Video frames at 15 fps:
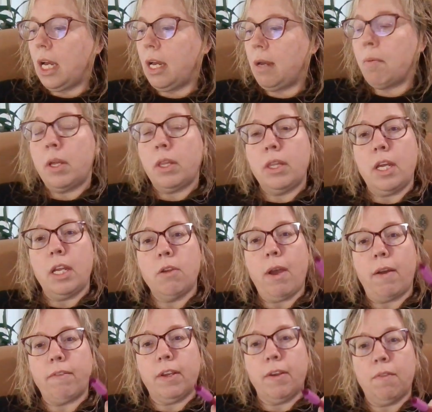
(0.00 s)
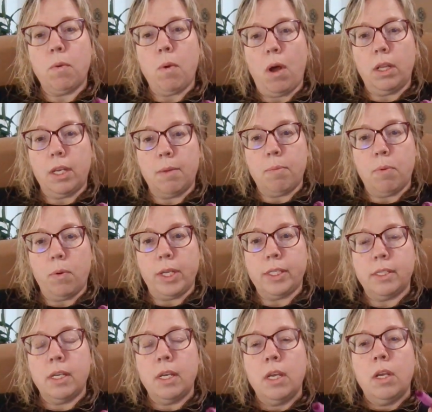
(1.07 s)
Then you have to give quality
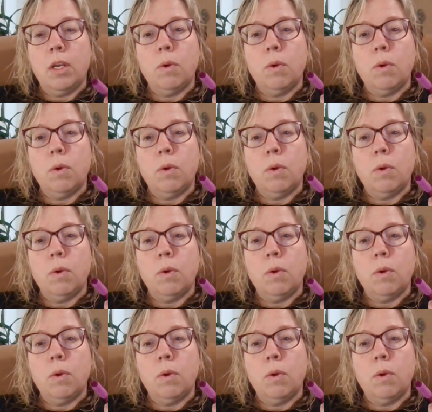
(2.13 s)
points.